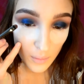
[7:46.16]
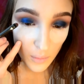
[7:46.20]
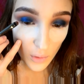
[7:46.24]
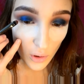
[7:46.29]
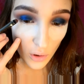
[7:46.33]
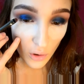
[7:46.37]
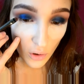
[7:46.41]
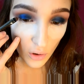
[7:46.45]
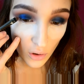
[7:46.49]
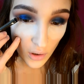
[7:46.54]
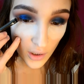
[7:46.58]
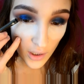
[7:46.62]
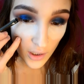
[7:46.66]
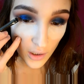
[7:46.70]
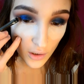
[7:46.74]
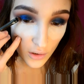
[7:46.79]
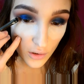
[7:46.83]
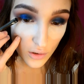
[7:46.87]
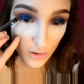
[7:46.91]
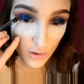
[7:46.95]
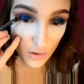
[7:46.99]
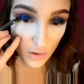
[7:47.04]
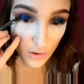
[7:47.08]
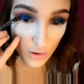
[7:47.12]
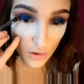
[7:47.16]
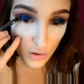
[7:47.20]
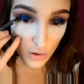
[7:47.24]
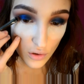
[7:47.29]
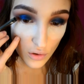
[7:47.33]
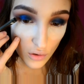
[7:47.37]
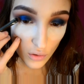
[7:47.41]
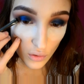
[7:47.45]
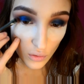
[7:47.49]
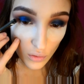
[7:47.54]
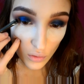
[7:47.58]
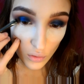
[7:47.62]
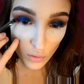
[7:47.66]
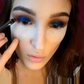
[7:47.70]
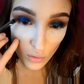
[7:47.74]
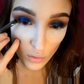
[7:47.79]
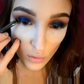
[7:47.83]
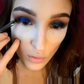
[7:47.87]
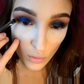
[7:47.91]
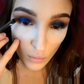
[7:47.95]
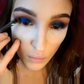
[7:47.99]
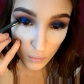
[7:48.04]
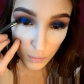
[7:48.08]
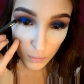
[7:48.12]
going
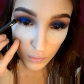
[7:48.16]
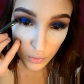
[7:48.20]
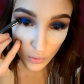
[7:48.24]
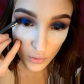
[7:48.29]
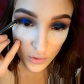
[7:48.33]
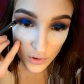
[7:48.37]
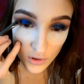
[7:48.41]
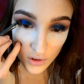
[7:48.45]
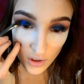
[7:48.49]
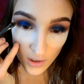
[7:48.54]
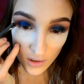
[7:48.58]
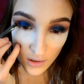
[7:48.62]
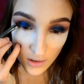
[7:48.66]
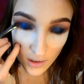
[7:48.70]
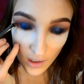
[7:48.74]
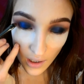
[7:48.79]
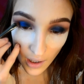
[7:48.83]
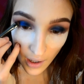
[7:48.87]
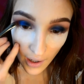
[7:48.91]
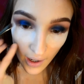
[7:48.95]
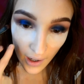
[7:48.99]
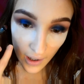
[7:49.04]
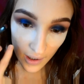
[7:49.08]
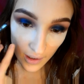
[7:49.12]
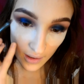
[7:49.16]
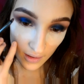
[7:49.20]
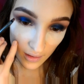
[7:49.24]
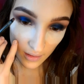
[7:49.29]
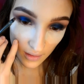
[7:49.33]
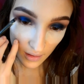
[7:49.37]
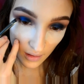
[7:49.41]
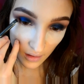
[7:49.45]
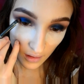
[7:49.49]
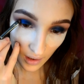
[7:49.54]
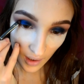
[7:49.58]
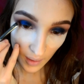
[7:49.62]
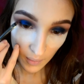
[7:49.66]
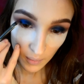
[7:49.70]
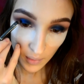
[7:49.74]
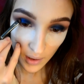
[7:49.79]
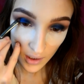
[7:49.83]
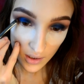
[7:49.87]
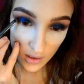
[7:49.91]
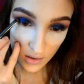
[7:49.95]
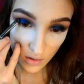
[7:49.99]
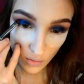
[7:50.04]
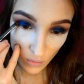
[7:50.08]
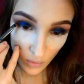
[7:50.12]
to put it at the
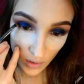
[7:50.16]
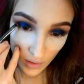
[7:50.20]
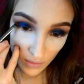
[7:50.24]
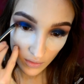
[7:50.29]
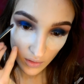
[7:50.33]
limits with the